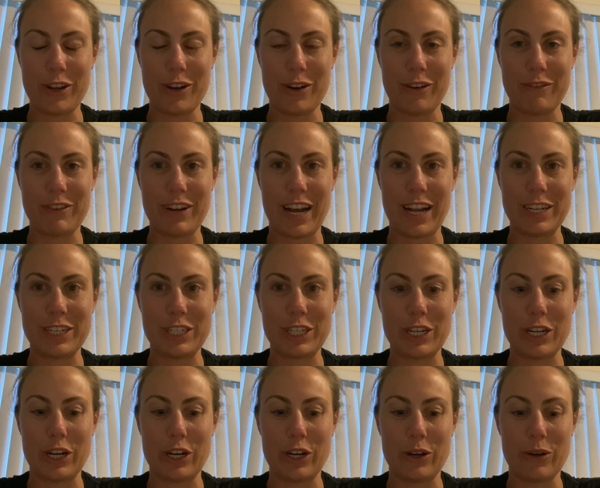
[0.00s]
You know, I've gotten to
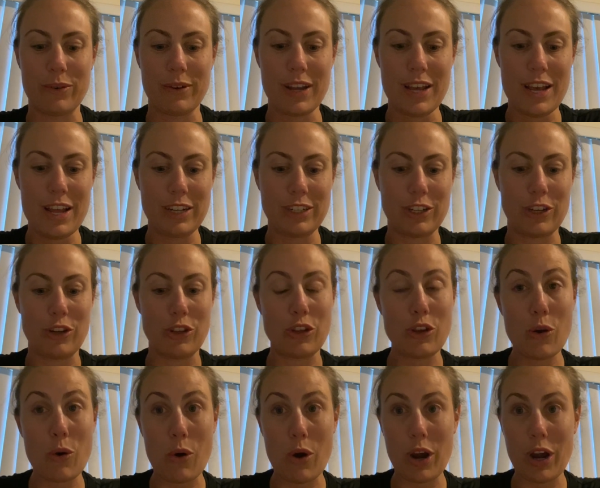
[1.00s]
go to New
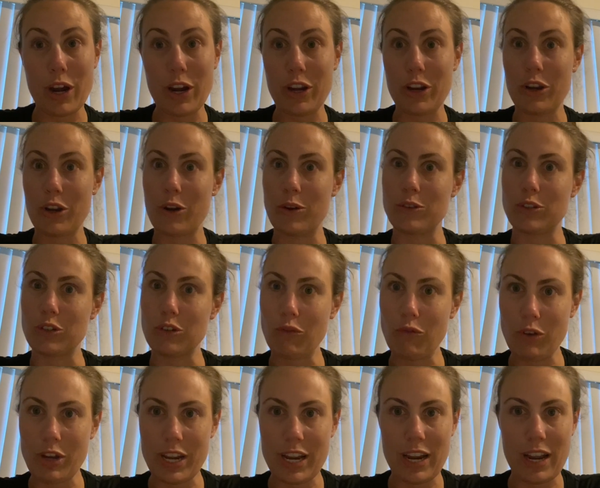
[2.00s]
York, Costa
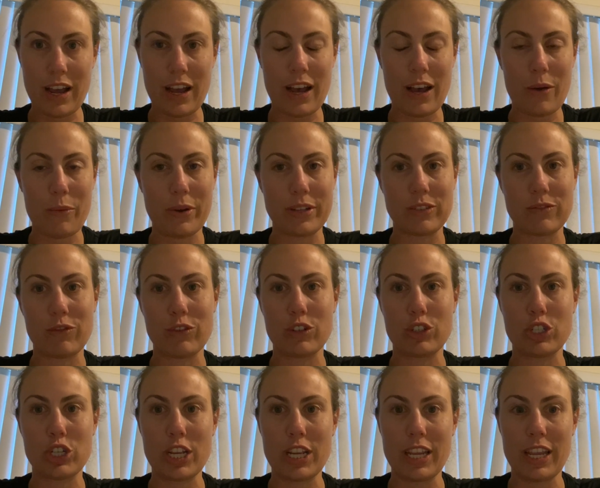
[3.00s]
Rica, West
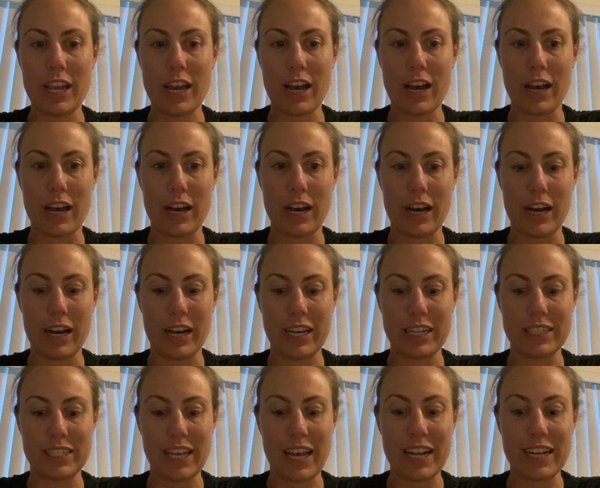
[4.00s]
Virginia,
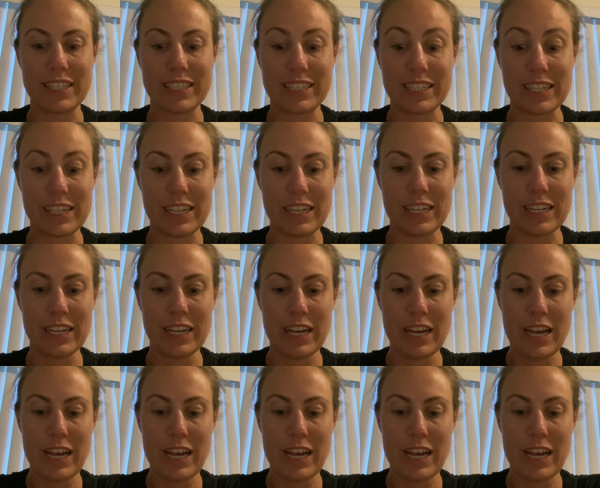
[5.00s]
and Tennessee.